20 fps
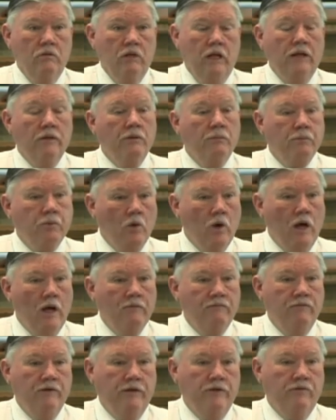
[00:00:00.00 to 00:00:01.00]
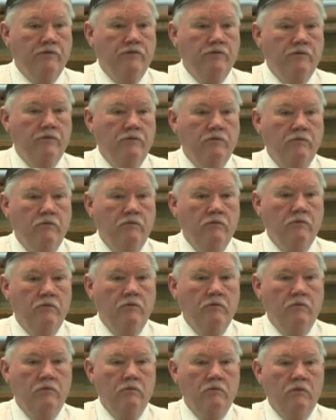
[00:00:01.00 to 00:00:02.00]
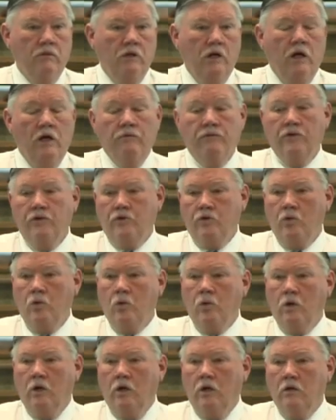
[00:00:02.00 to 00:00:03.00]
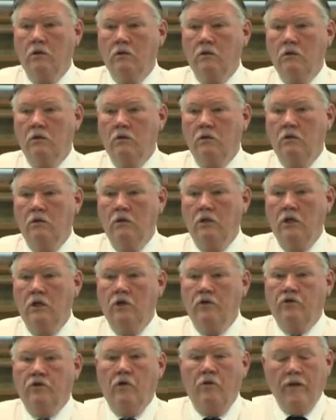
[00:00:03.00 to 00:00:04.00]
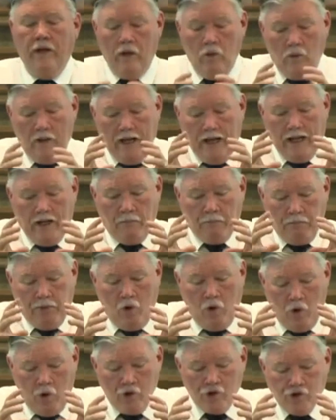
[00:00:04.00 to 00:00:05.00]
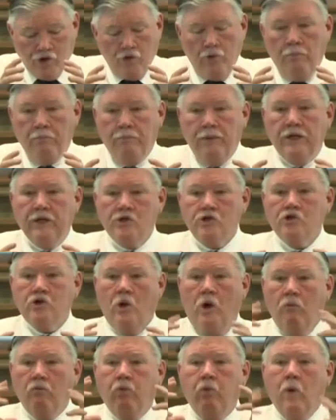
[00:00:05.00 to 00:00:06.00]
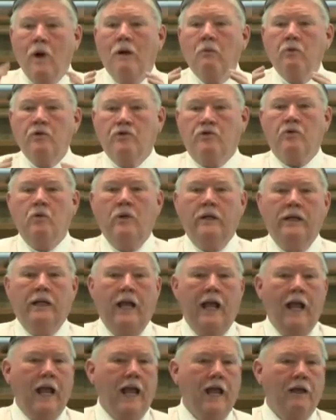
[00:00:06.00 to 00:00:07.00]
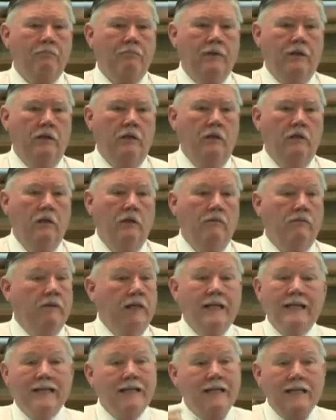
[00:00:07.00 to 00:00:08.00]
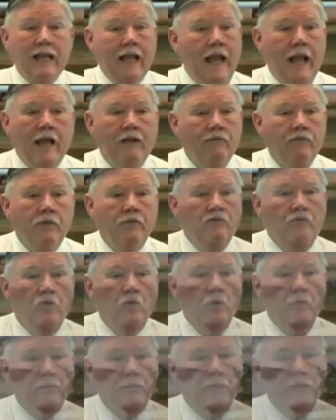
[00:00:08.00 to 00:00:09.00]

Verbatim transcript: and the prophets of the Torah. So they only had a partial picture of what was going to happen. They didn't have the full